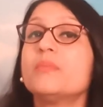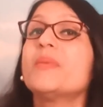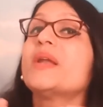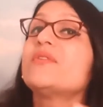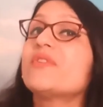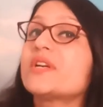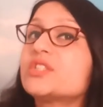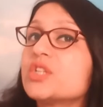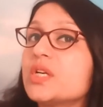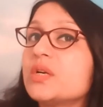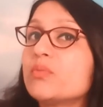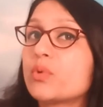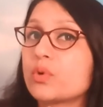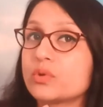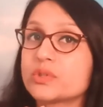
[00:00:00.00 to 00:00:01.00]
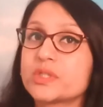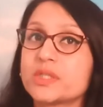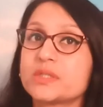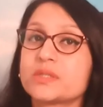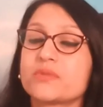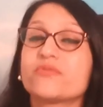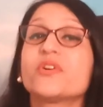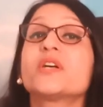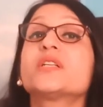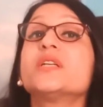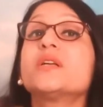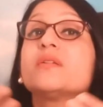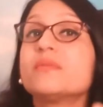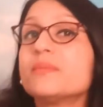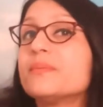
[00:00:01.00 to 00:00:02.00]
manufacturing process,
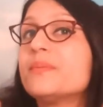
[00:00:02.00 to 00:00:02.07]
further